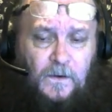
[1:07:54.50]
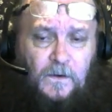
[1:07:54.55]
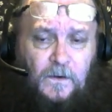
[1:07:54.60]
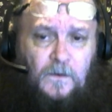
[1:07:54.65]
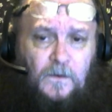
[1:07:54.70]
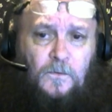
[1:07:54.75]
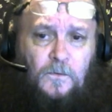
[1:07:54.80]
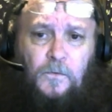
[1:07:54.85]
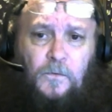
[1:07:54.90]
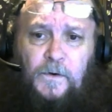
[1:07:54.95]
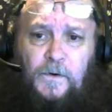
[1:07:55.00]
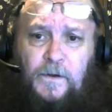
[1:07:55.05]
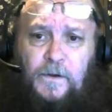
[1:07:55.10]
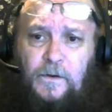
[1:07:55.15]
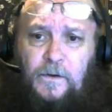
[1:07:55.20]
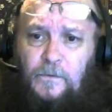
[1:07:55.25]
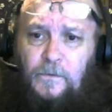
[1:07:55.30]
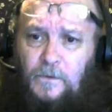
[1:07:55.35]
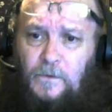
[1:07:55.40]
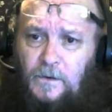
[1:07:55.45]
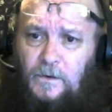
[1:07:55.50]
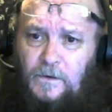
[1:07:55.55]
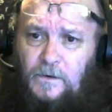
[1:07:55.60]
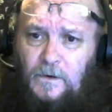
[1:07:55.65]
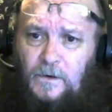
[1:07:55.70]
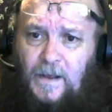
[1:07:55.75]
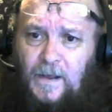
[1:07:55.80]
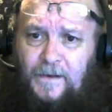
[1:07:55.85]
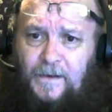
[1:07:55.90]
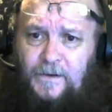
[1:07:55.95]
What do you look
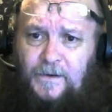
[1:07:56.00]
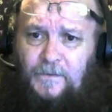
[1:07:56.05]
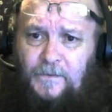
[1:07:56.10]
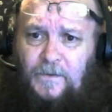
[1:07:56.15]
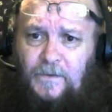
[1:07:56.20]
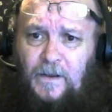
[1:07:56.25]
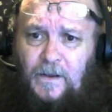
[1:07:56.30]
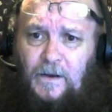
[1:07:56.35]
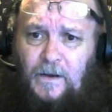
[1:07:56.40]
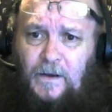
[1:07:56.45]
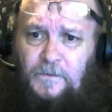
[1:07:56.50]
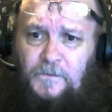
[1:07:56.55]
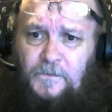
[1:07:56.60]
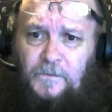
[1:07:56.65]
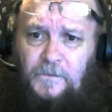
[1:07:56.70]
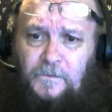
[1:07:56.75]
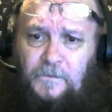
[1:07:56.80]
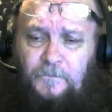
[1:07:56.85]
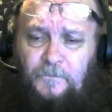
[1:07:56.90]
like in the astral?